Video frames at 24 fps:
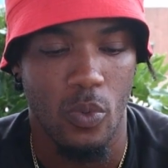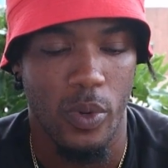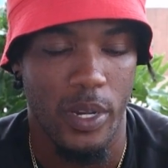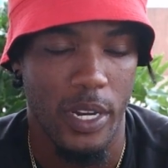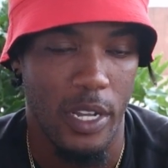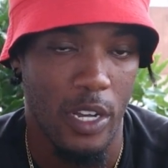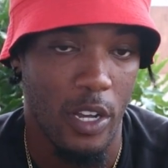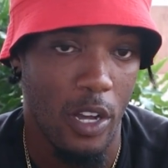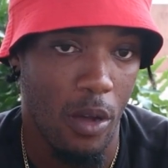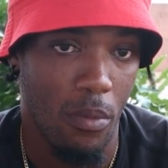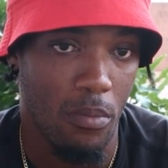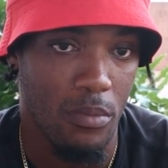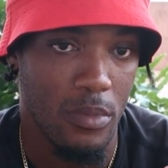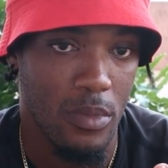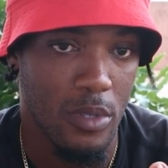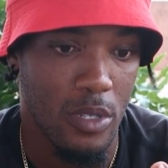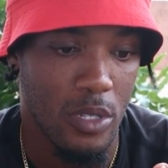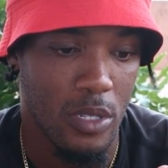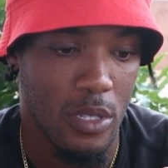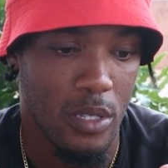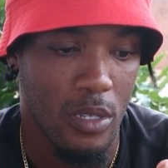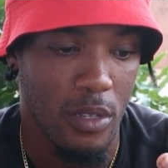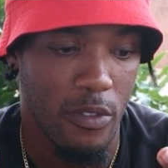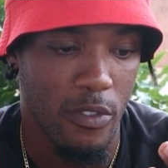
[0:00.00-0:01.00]
when it
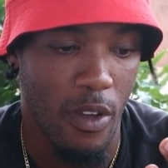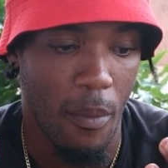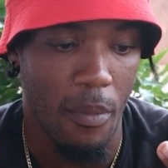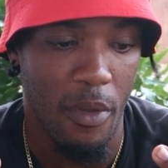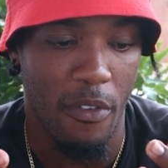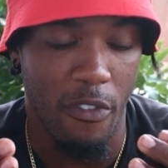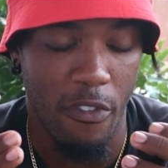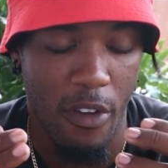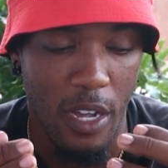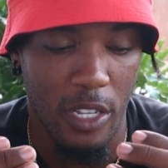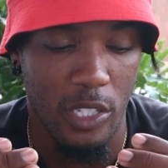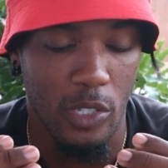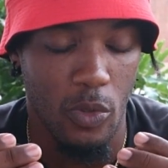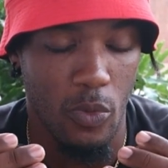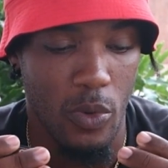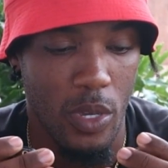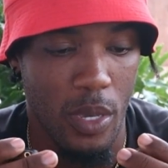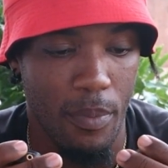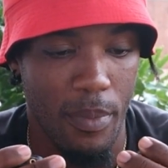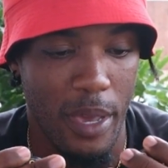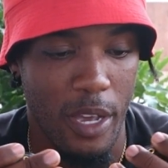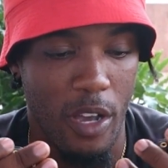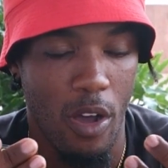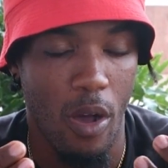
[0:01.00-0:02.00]
comes from the
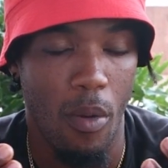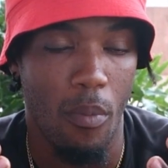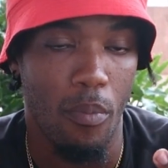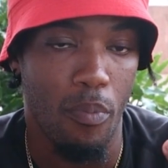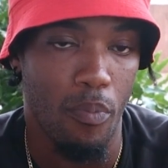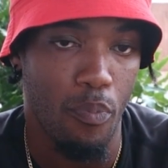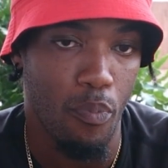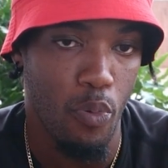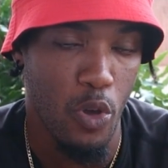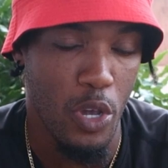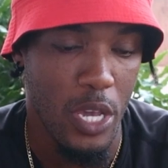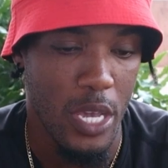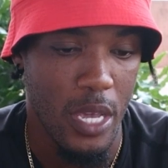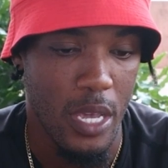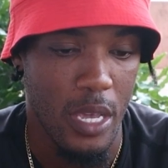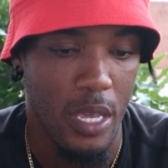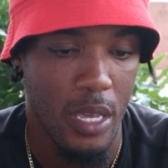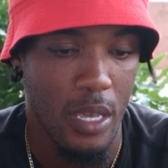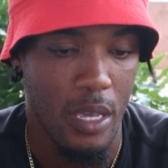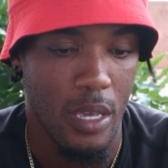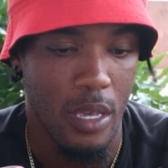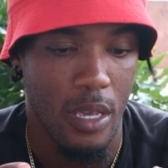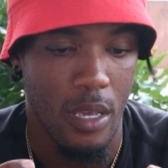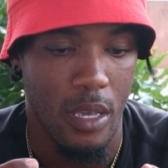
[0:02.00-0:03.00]
factory, it may come
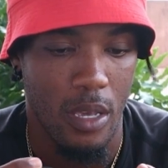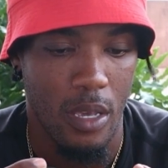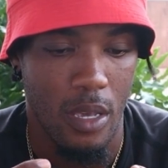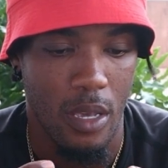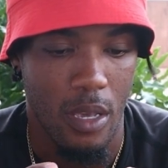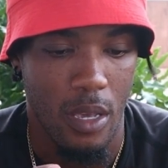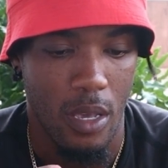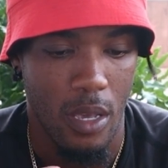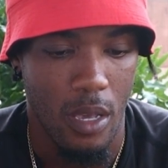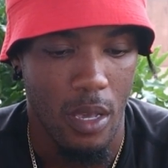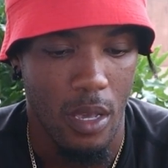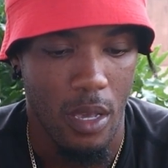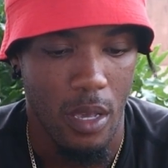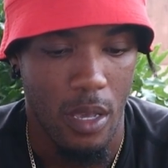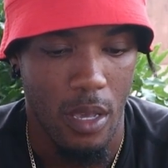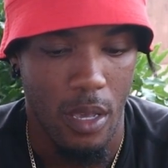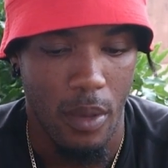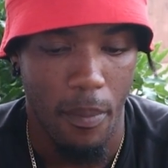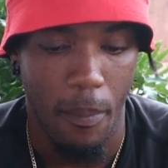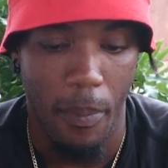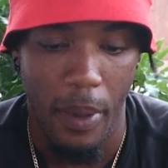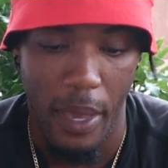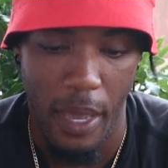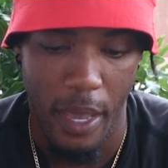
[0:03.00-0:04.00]

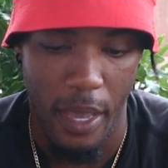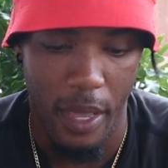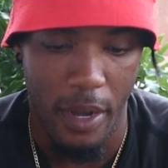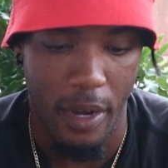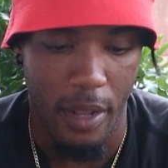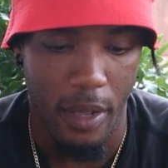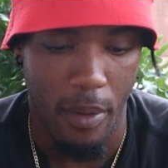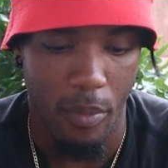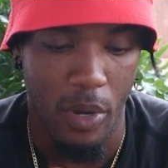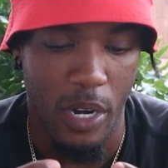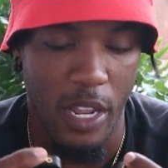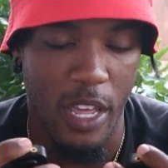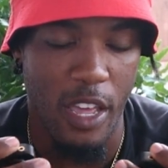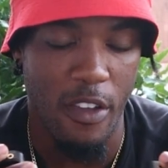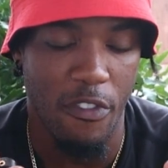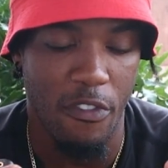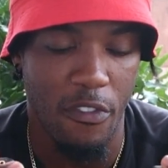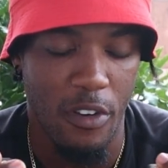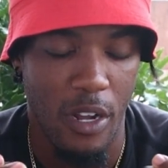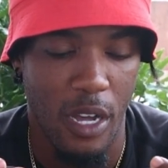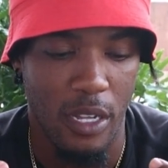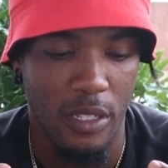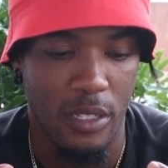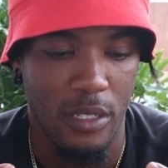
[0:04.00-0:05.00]
pre-paired, but if
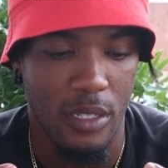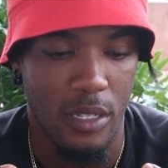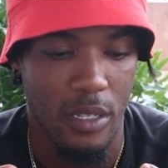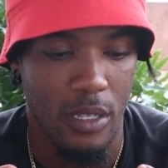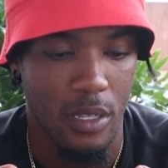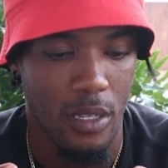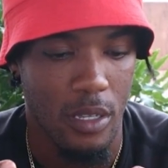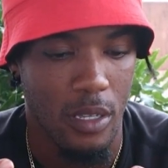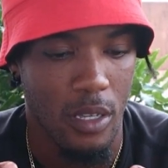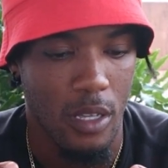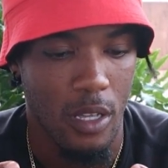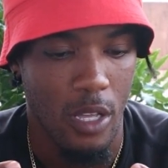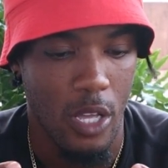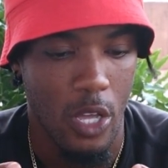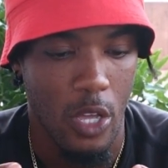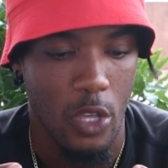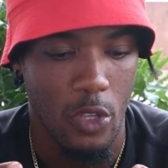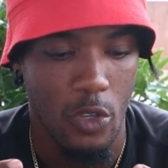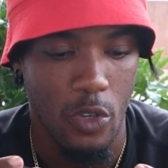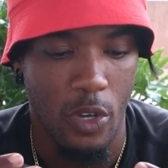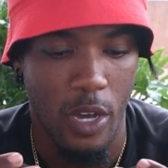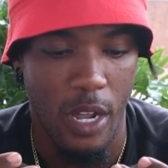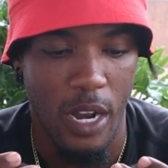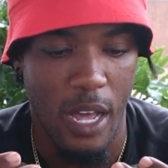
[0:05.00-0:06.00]
not,
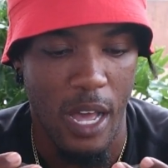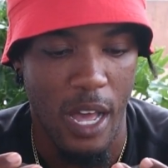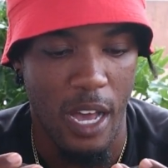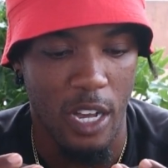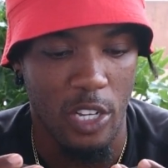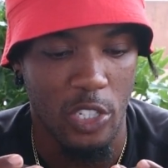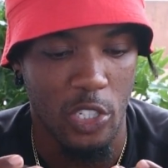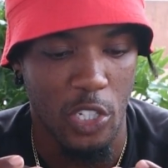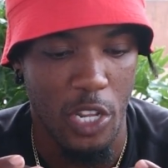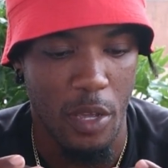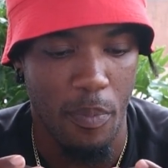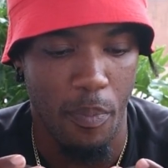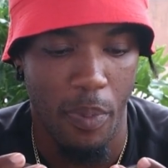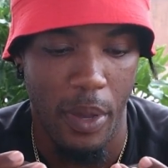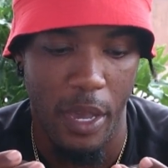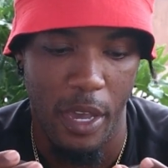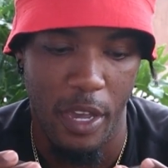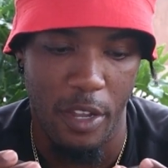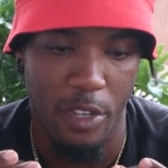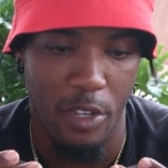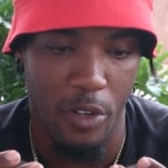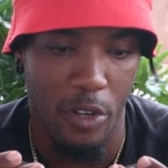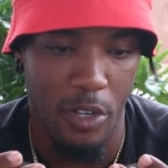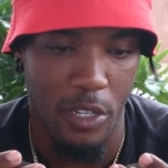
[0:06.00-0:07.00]
you gotta actually
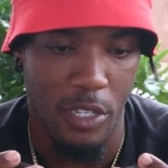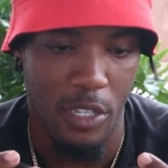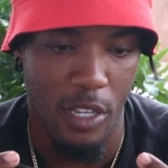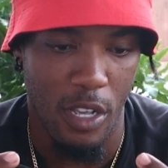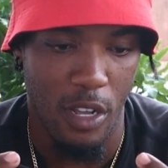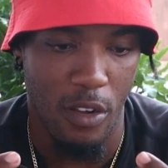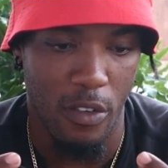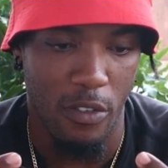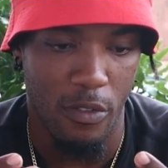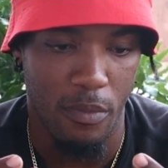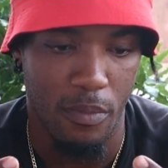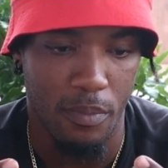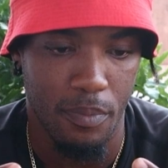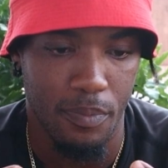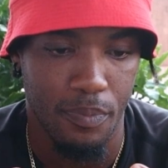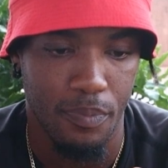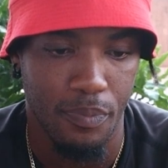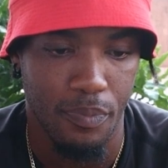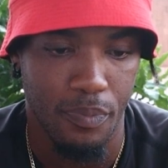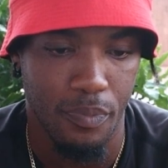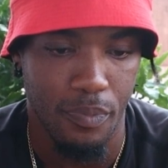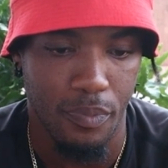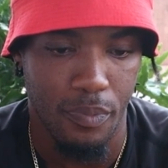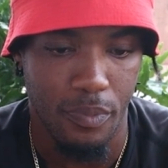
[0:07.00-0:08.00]
pair it yourself.
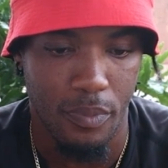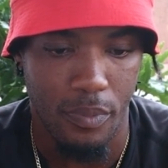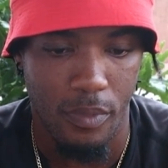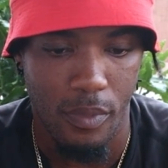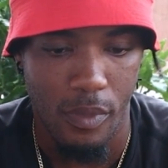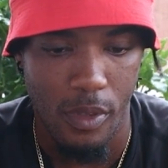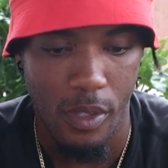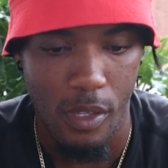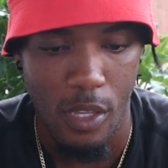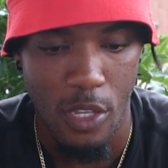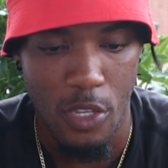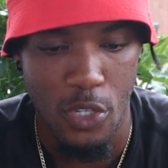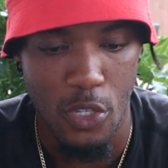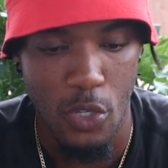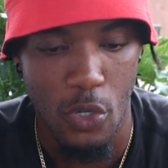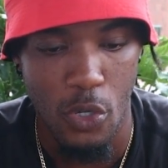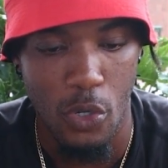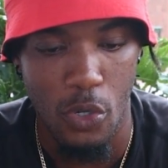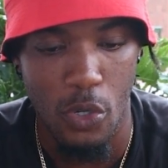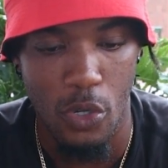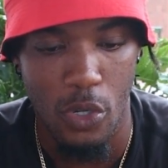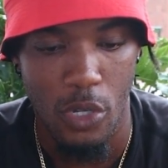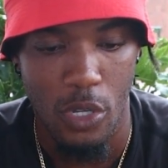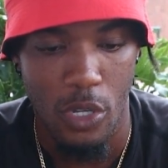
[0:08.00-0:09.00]

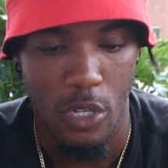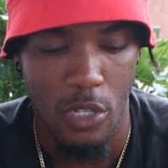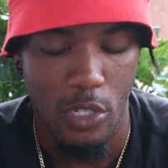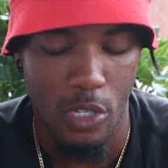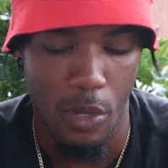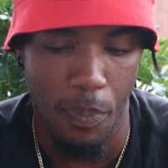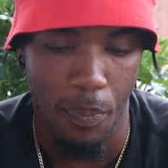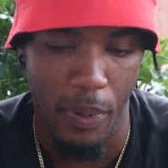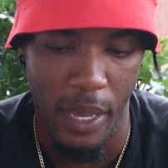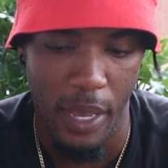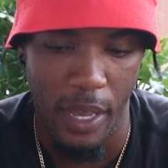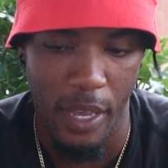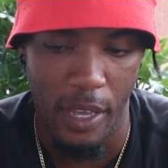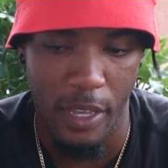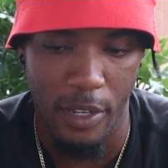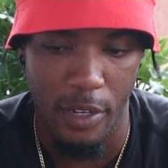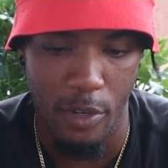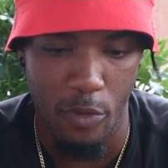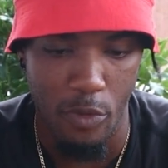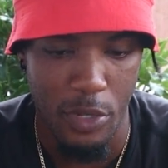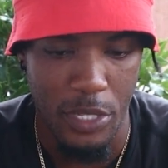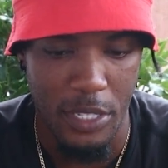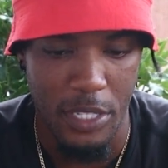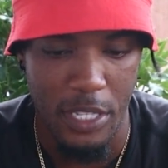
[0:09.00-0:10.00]
So to pair
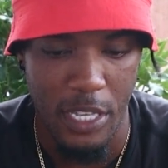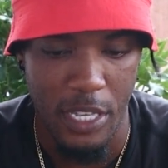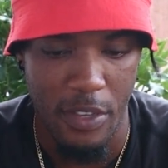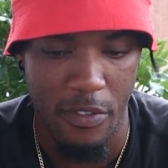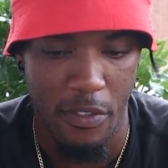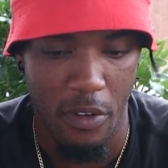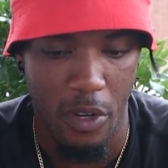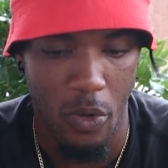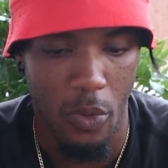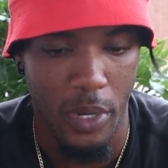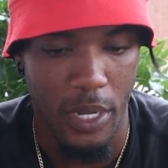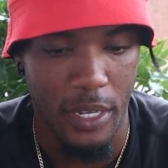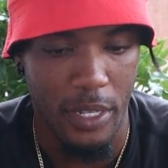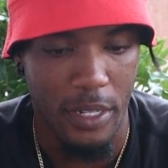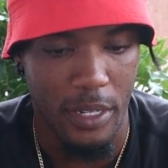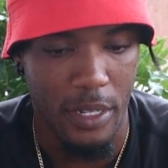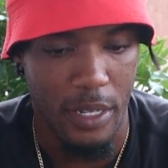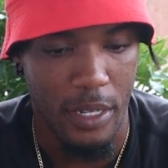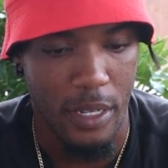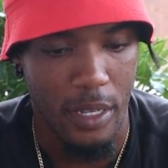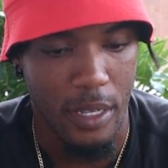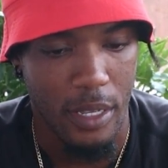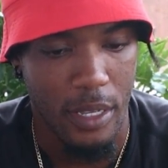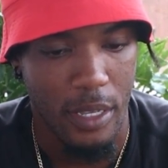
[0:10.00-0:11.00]
the receiver with
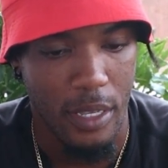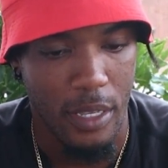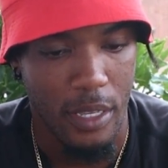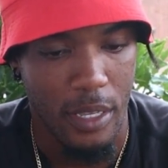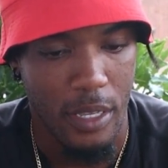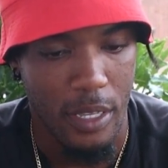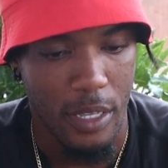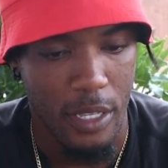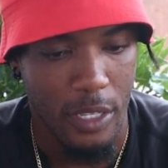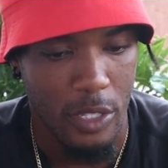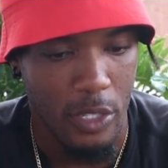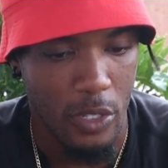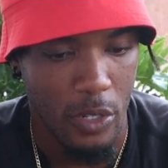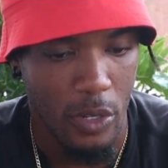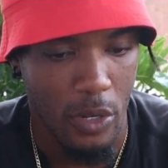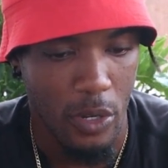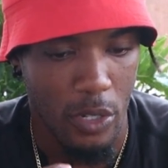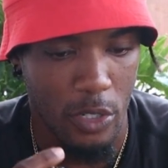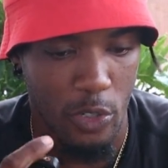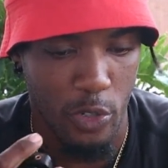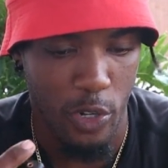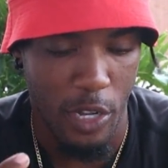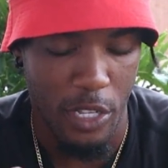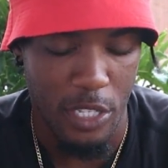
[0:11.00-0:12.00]

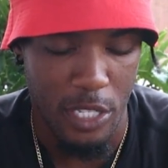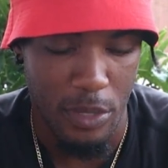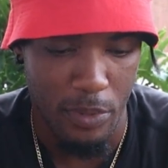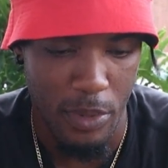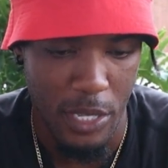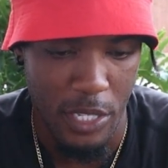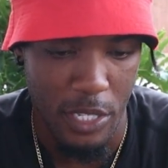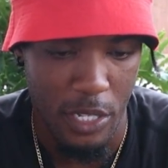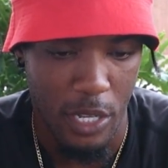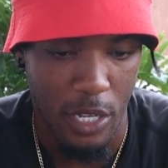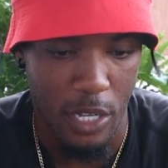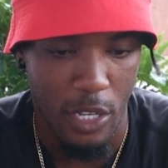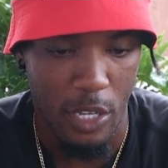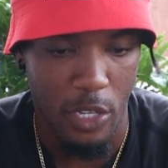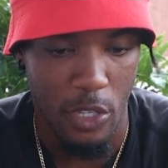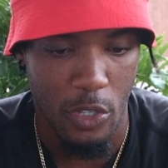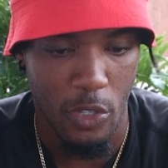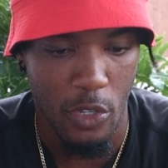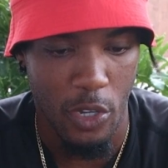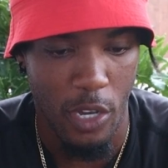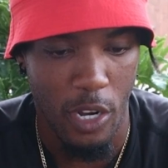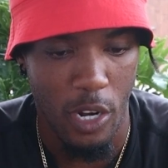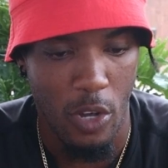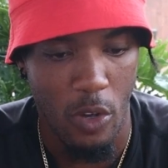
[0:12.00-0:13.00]
the transmitter,
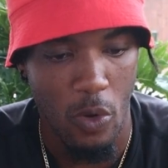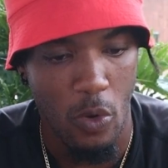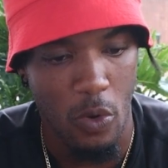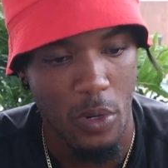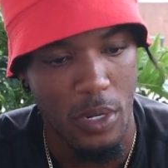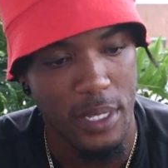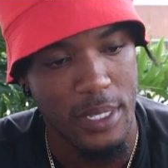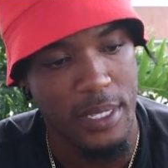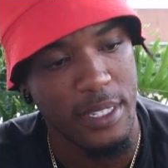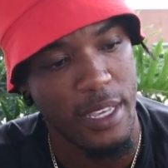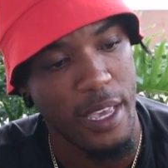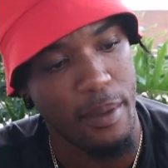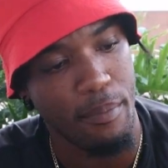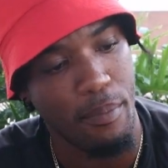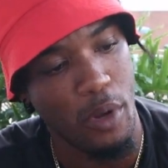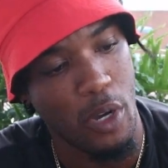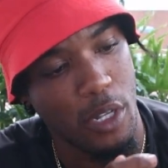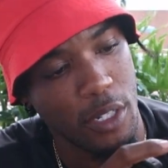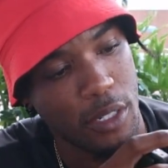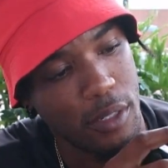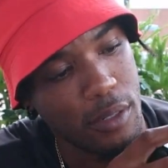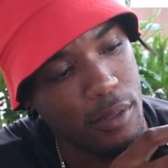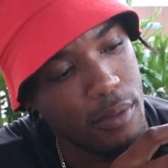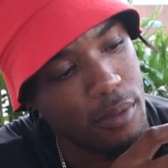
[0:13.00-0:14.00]
you gotta hold the set
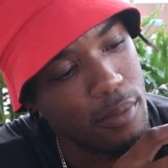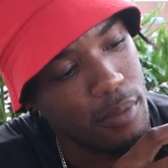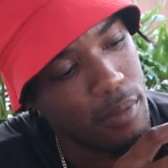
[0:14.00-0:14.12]
button